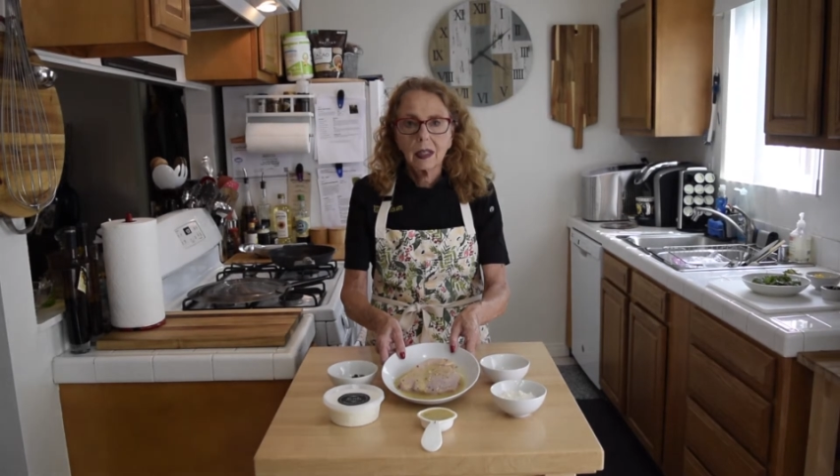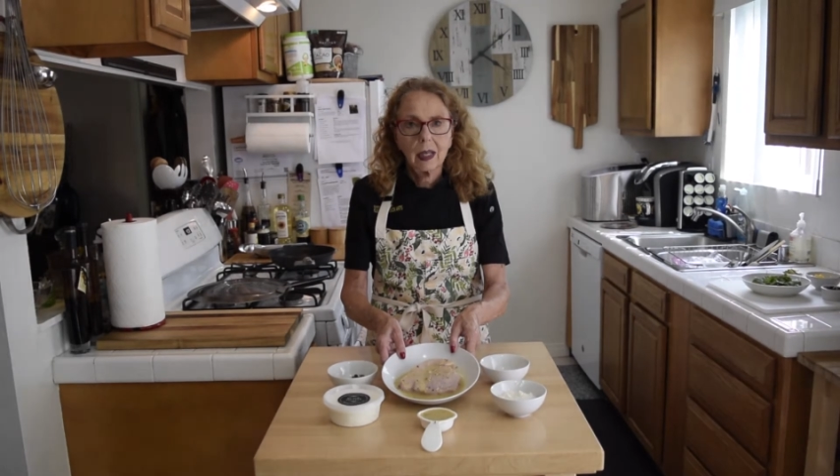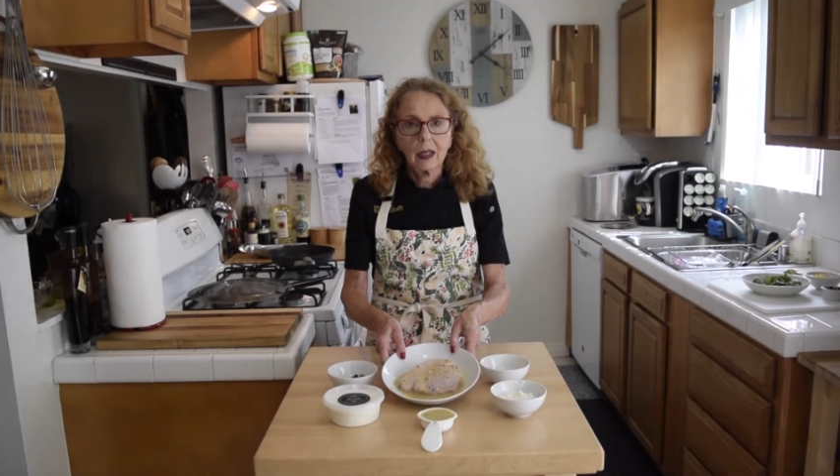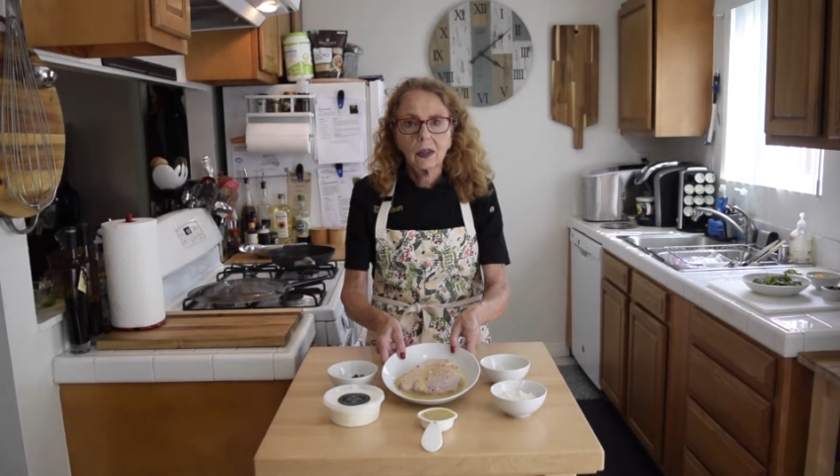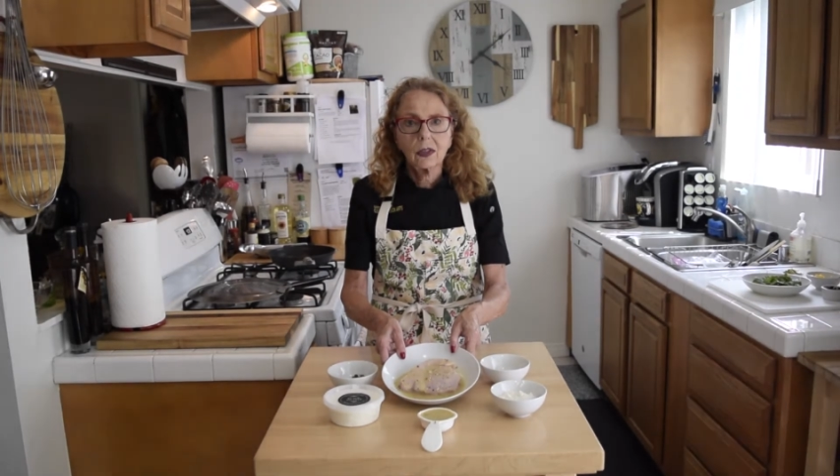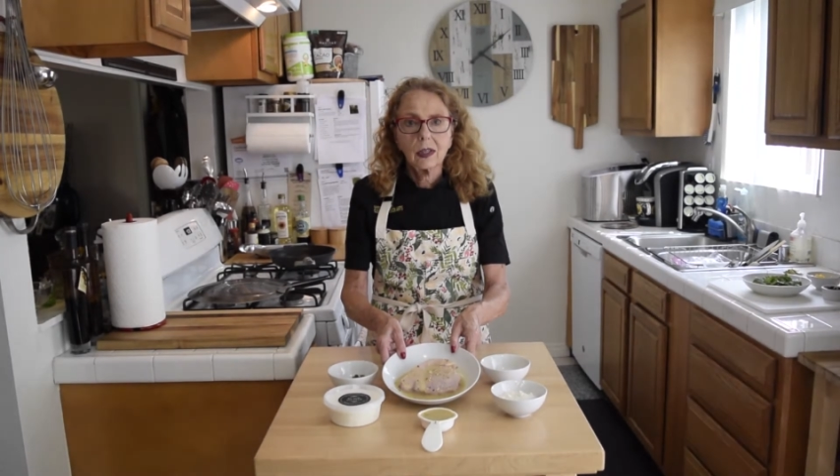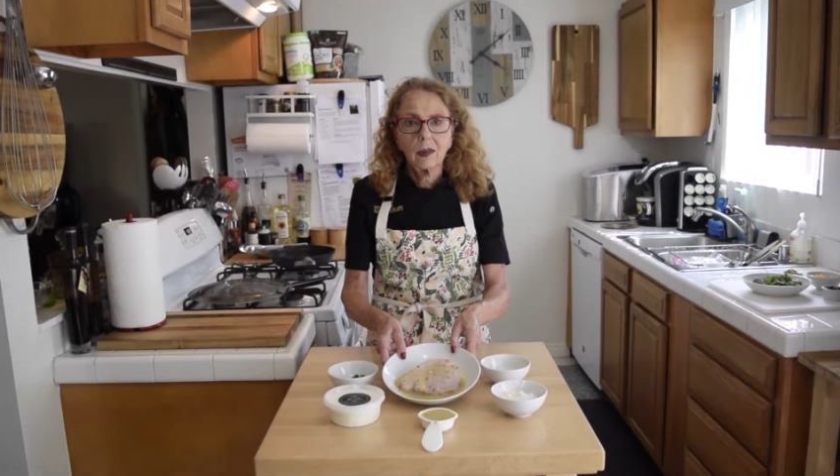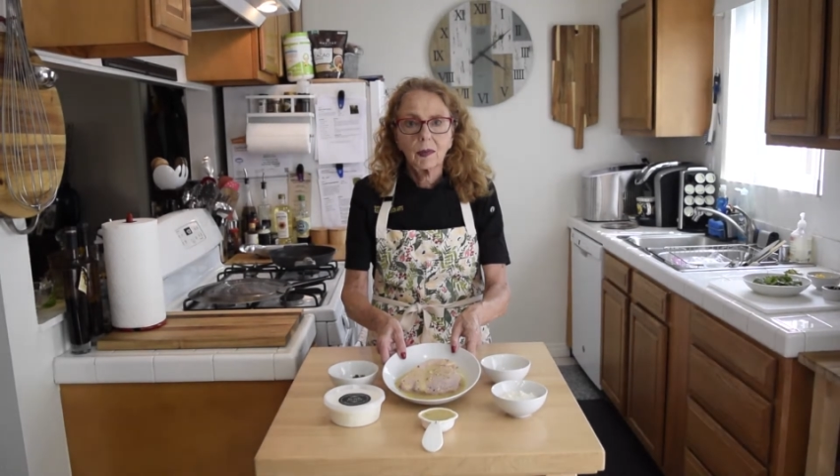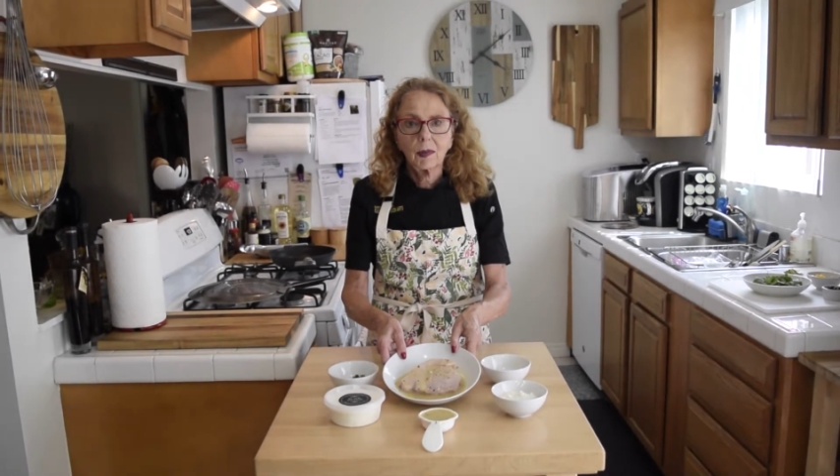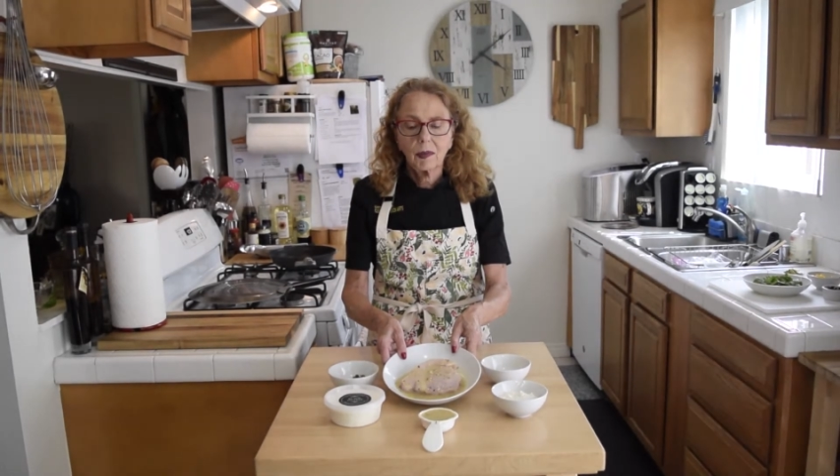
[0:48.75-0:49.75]
get your
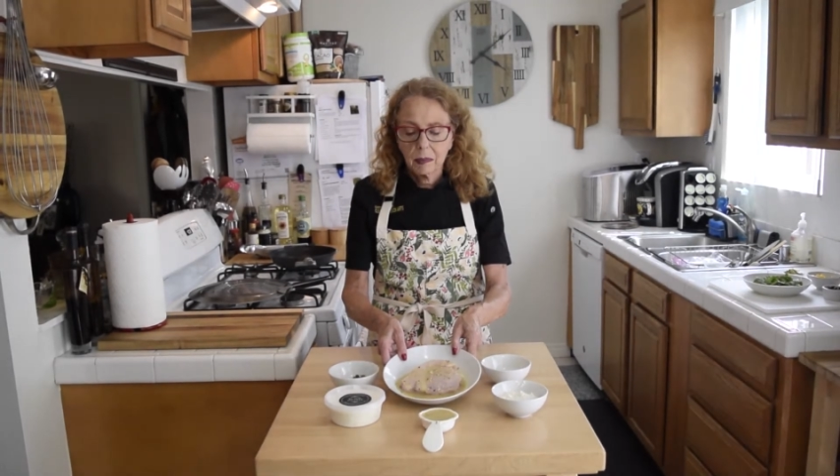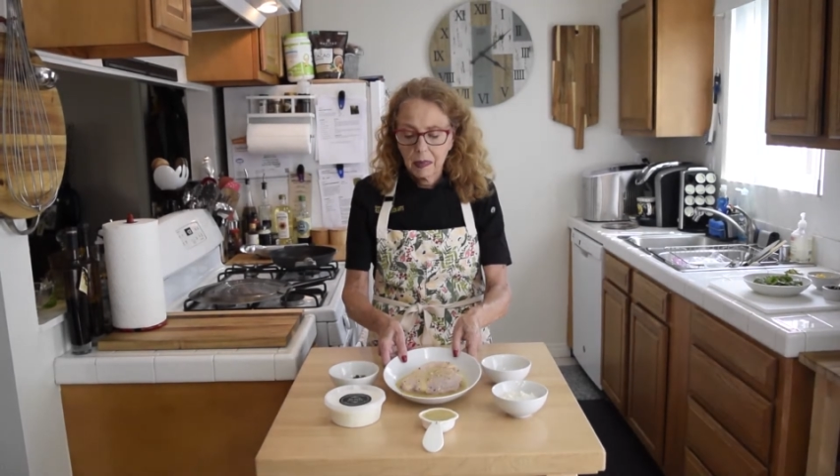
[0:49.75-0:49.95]
seafood from